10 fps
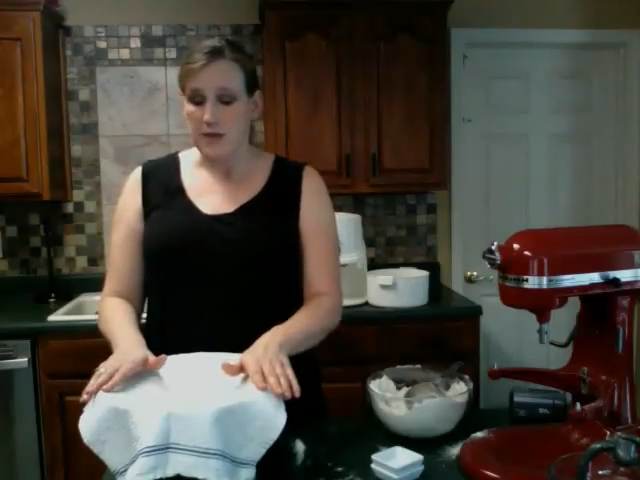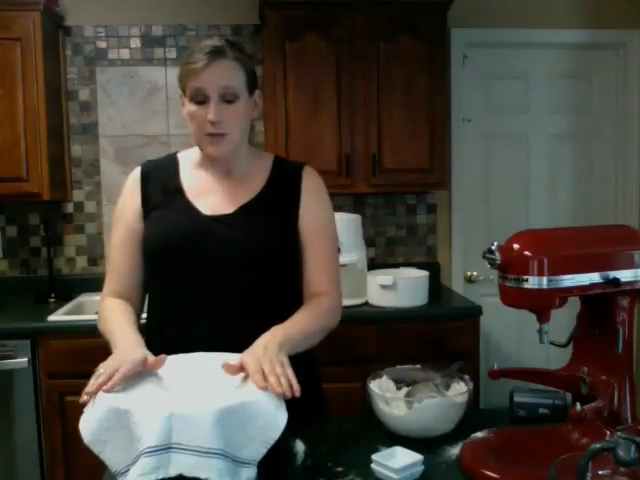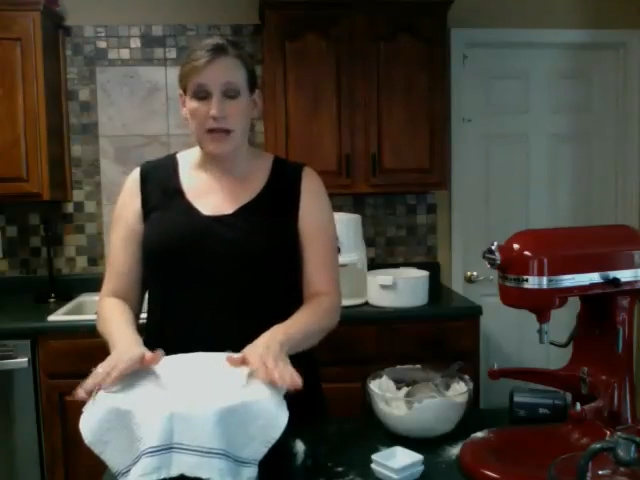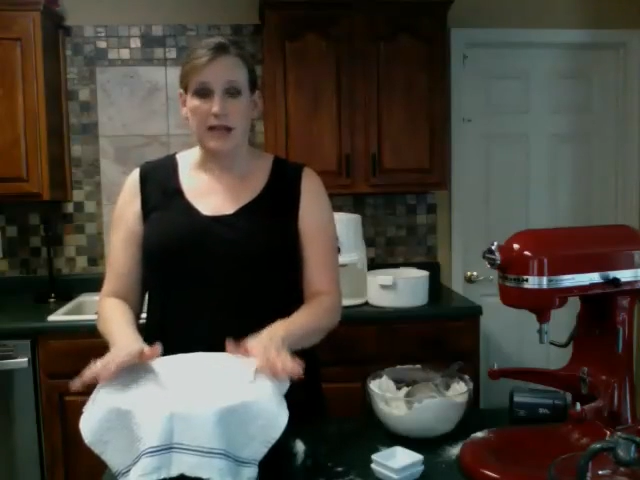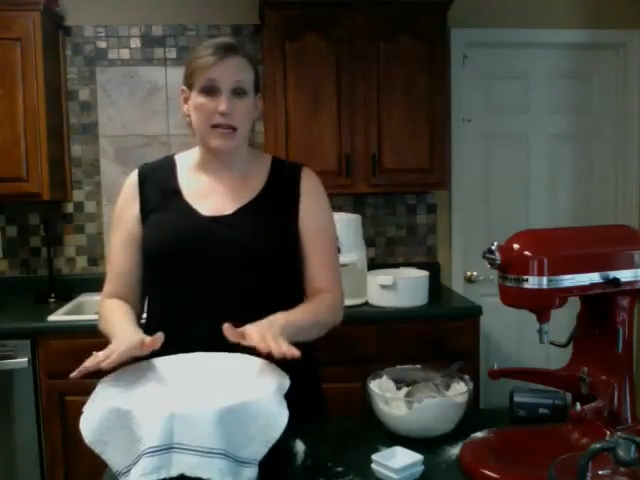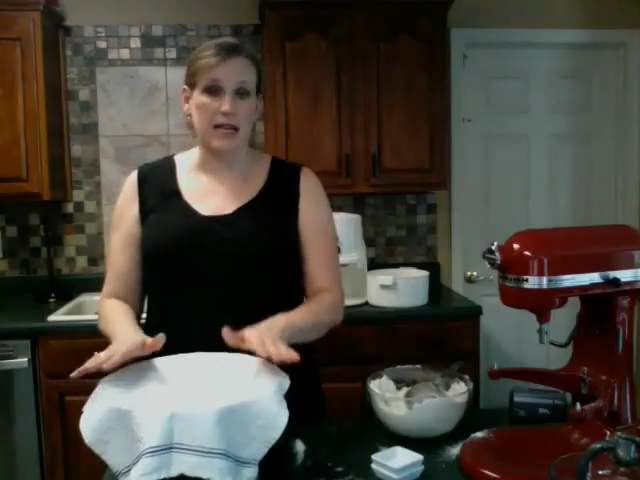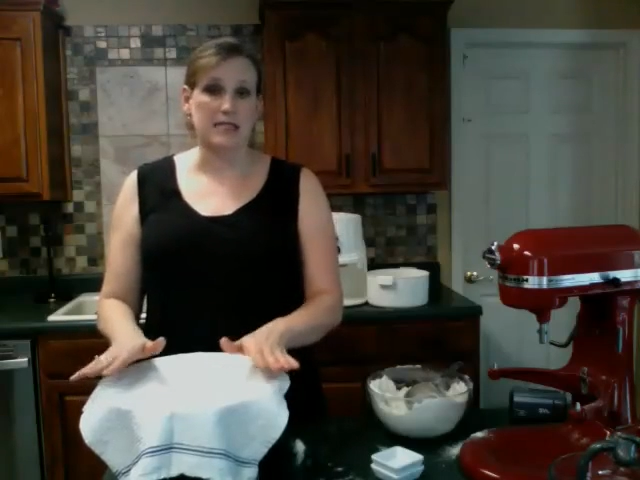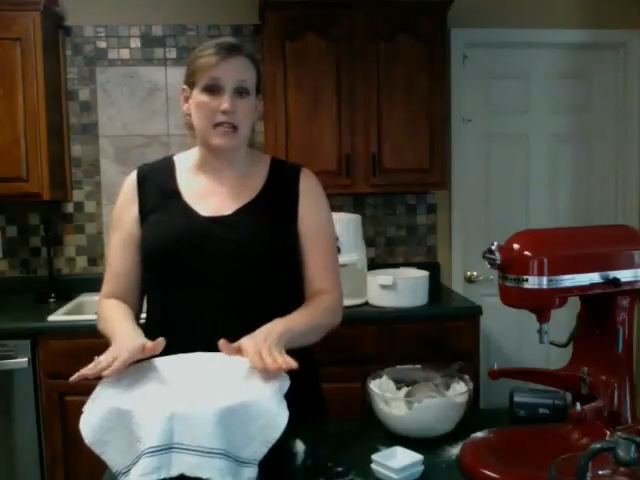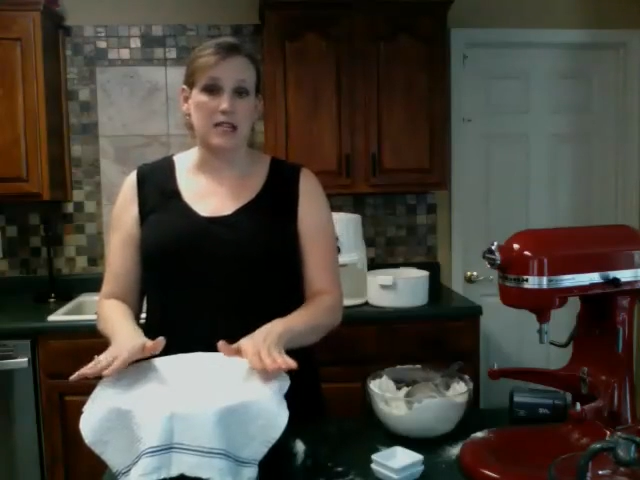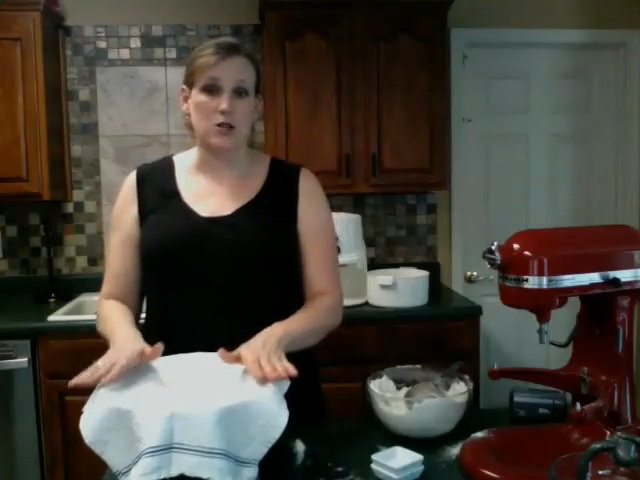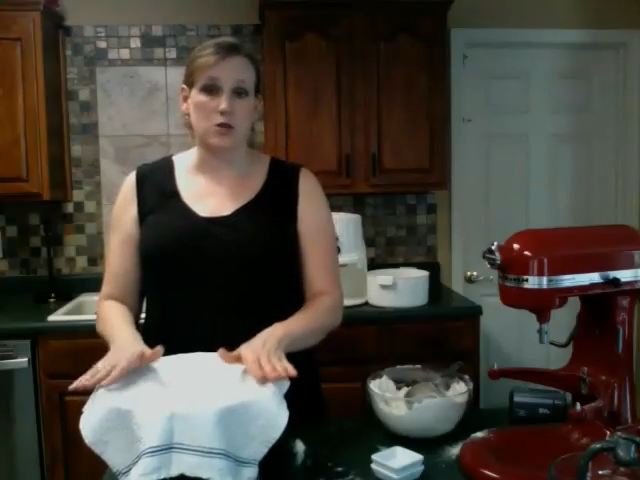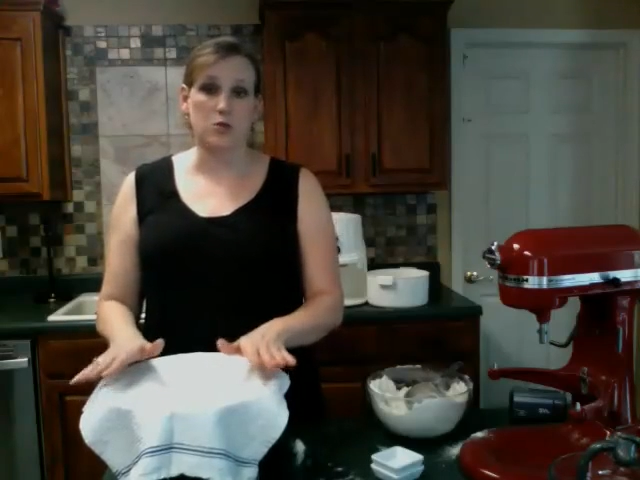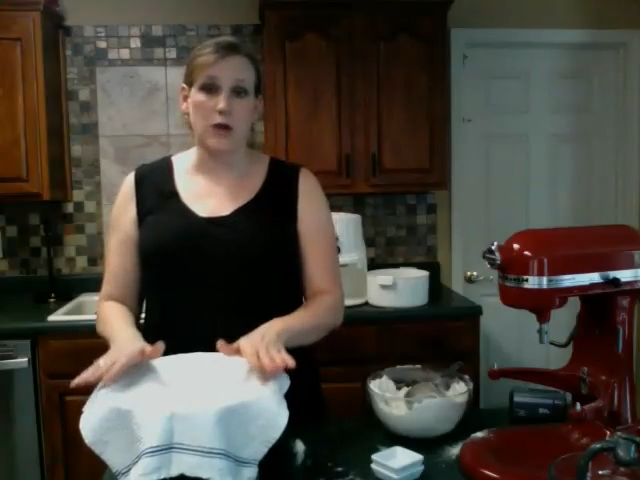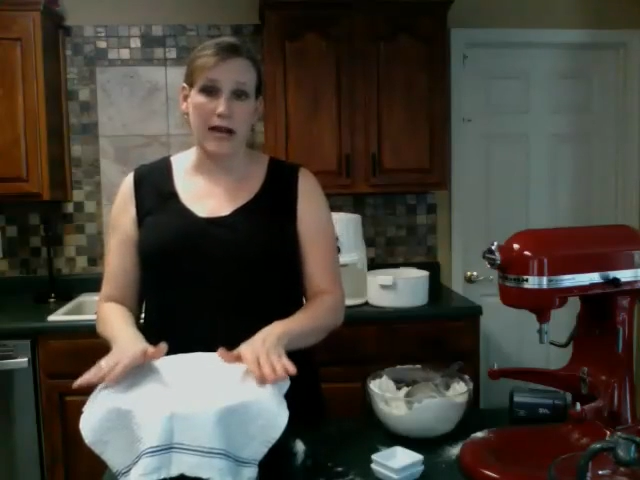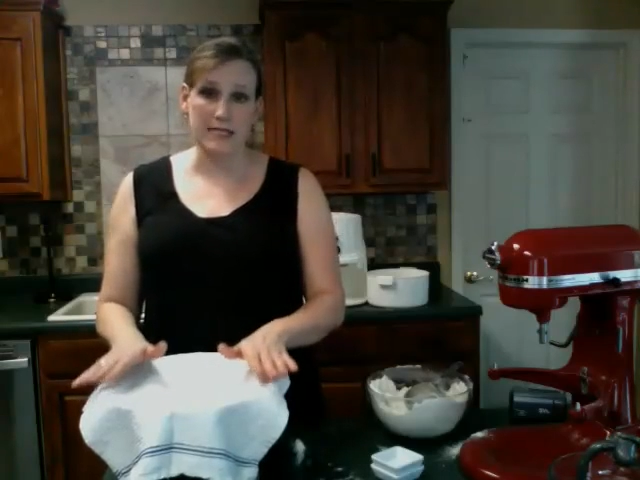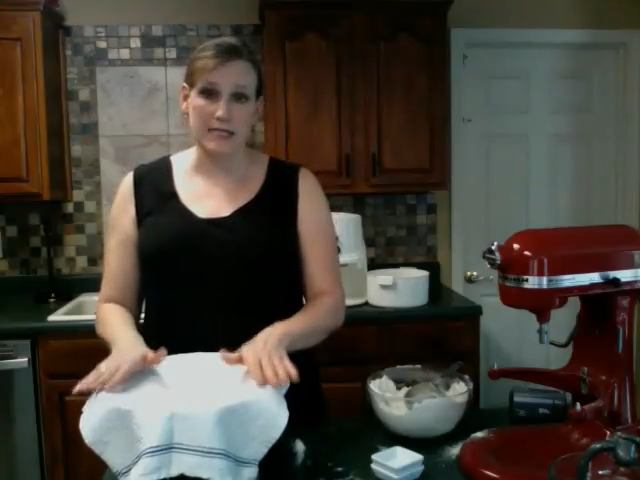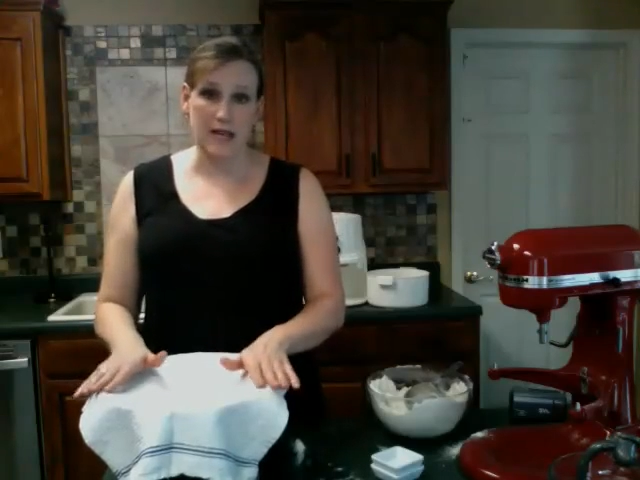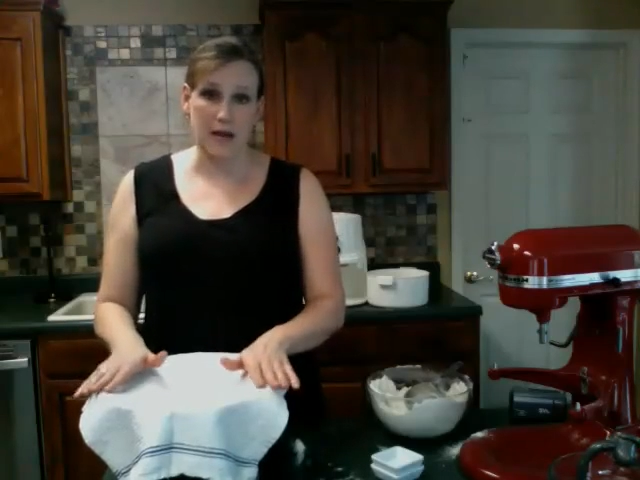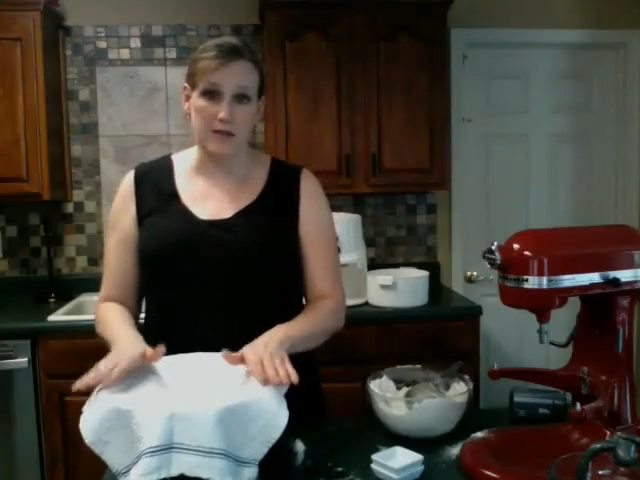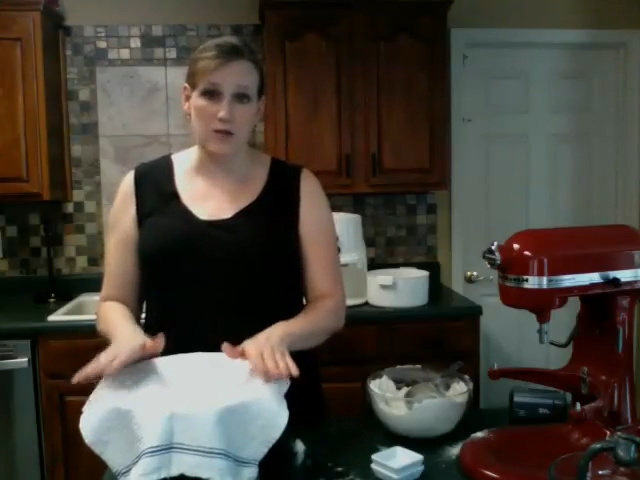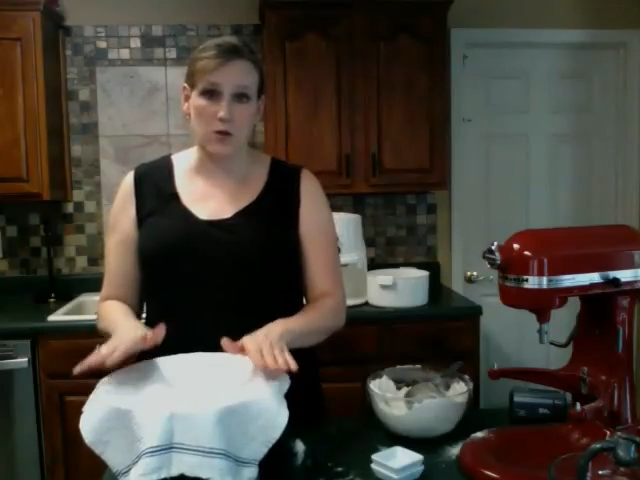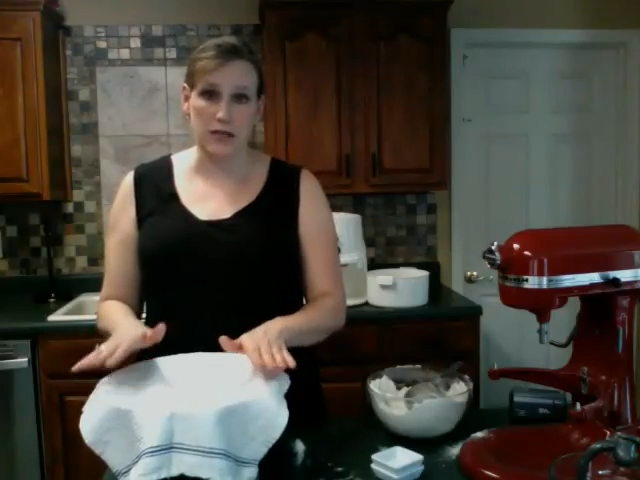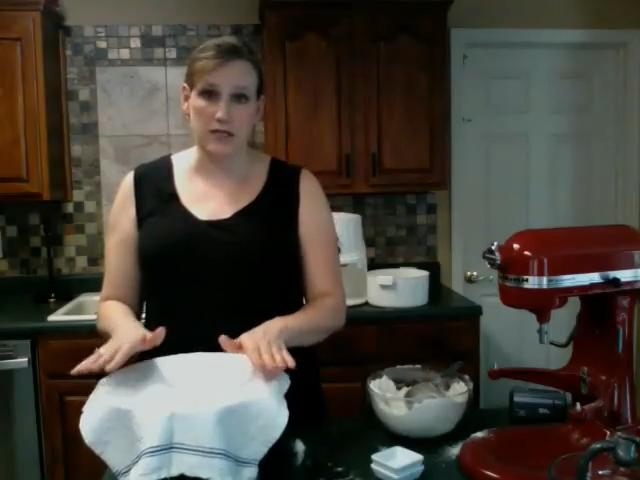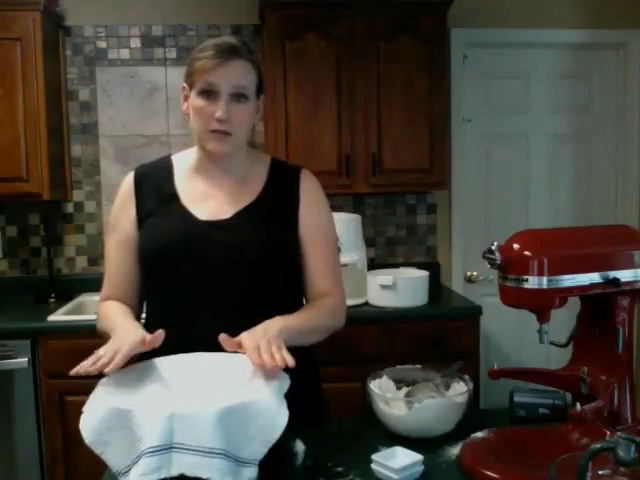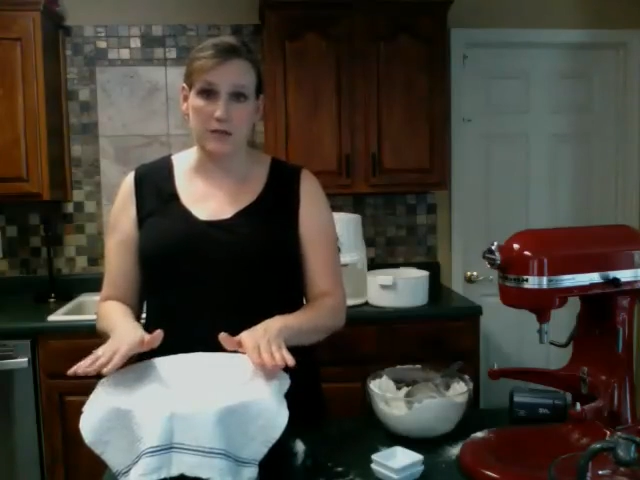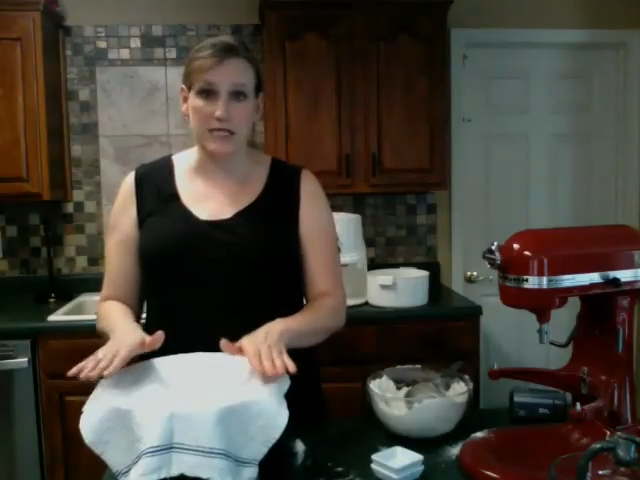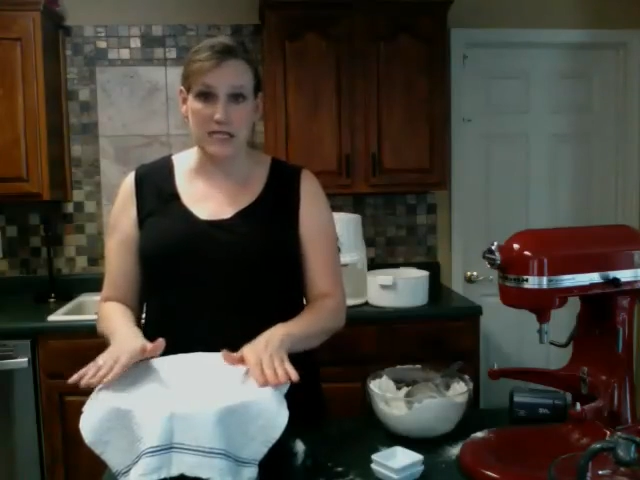But like I said, your rising time is going to be